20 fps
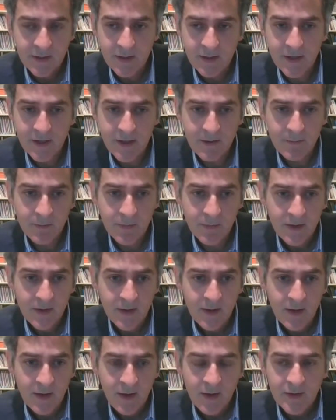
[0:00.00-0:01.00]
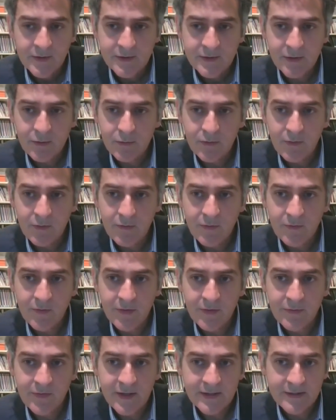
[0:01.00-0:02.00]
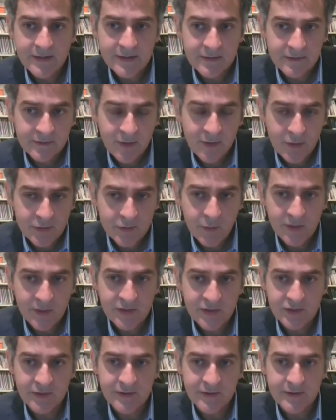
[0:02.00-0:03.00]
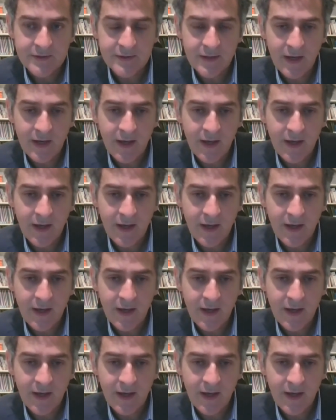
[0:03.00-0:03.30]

So there's those questions,